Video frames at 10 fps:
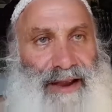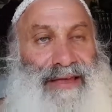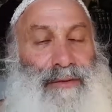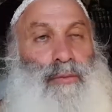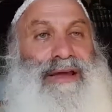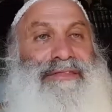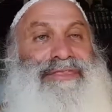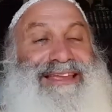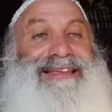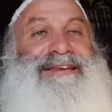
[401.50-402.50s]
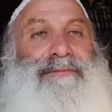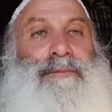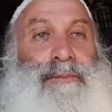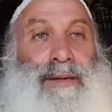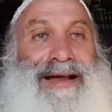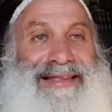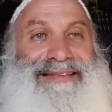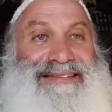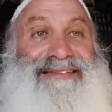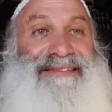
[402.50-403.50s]
That within my
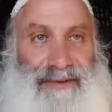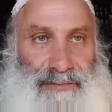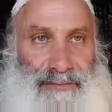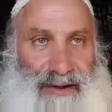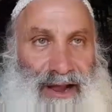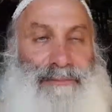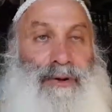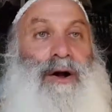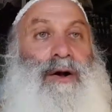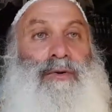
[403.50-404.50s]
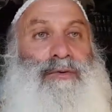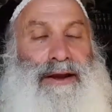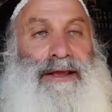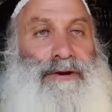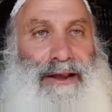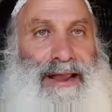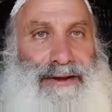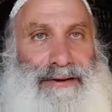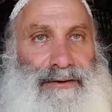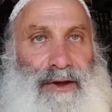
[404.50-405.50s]
system, I'm already
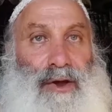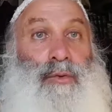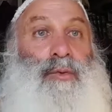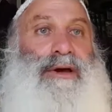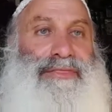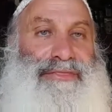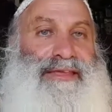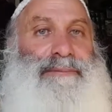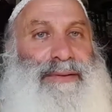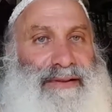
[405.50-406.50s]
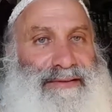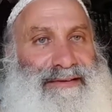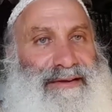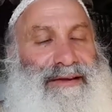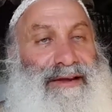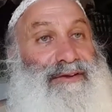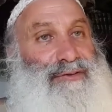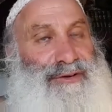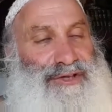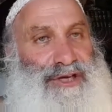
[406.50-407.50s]
created with the ability
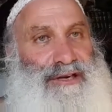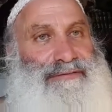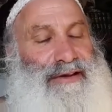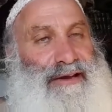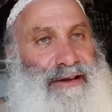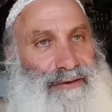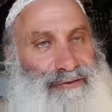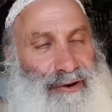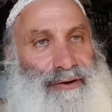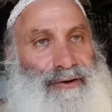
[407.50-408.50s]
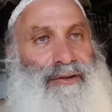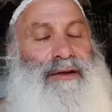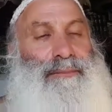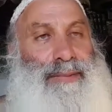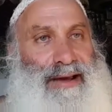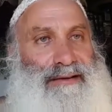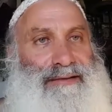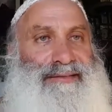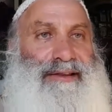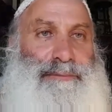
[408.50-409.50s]
to achieve internal
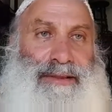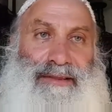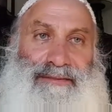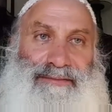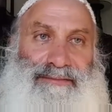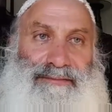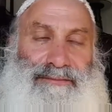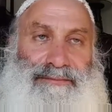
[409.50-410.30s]
balance and peace.